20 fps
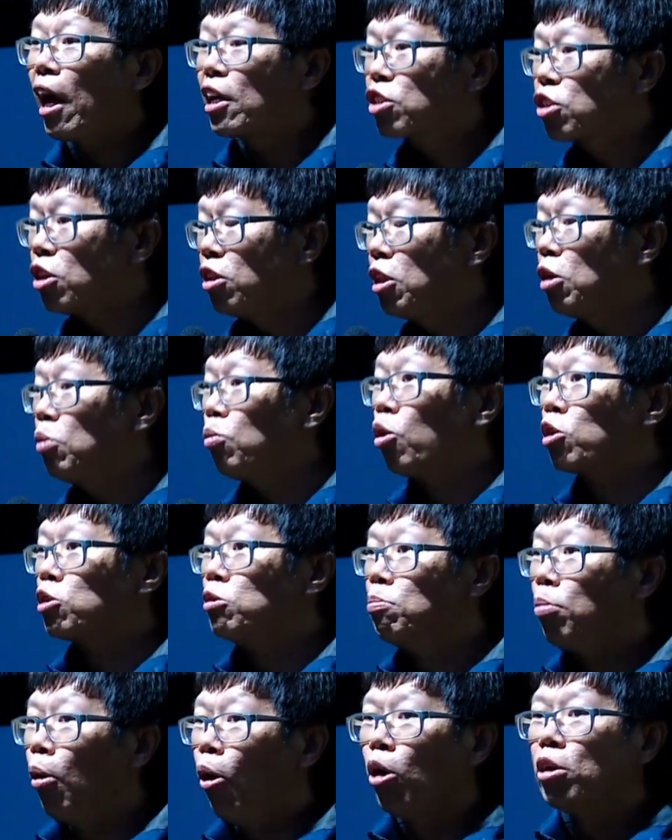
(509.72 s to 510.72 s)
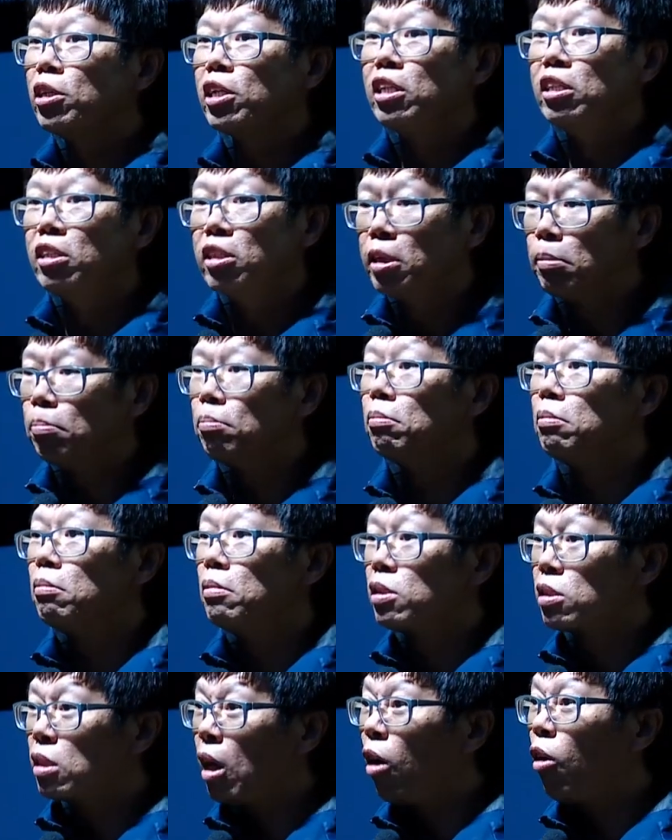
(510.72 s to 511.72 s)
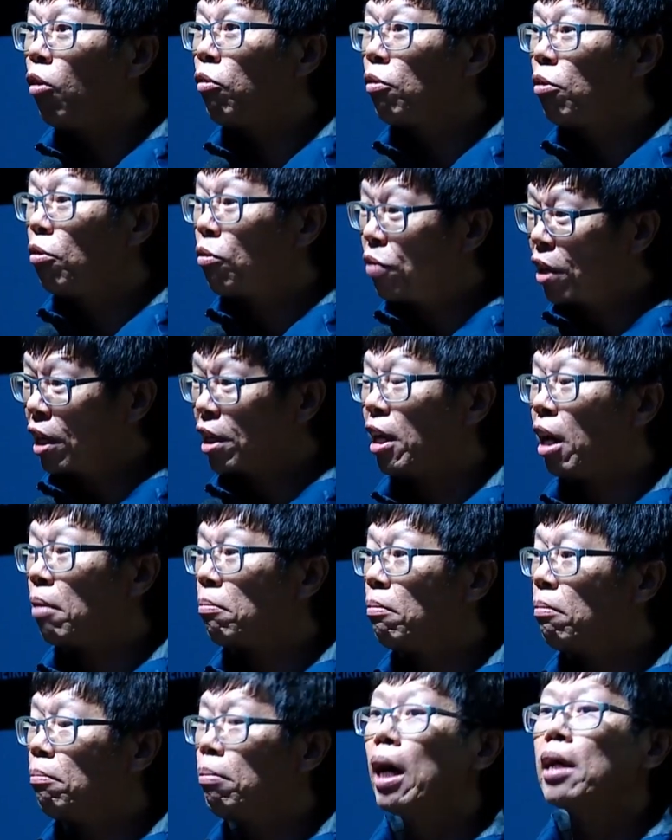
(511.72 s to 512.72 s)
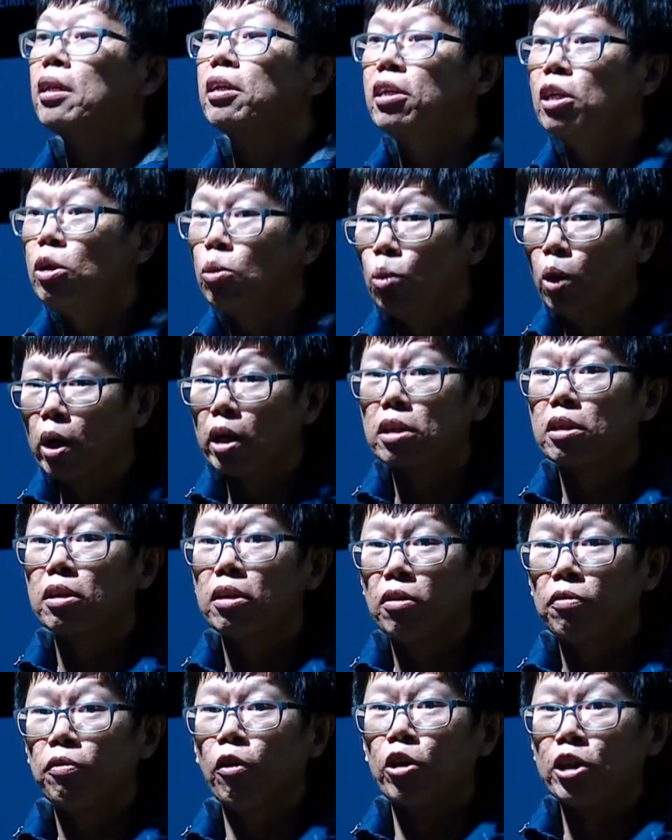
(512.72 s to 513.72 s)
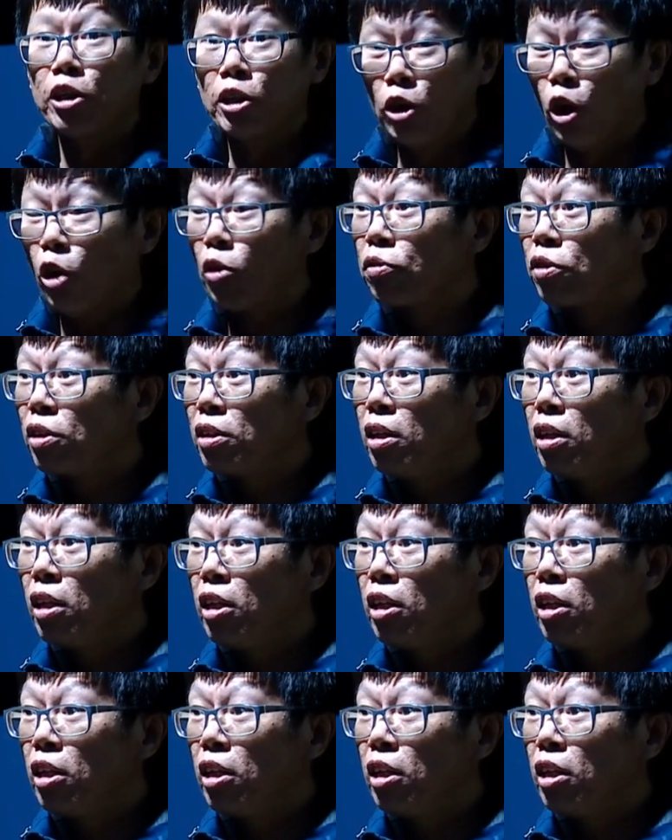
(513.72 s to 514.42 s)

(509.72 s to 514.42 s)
actually was born in deep South Vietnam, but he worked for the North.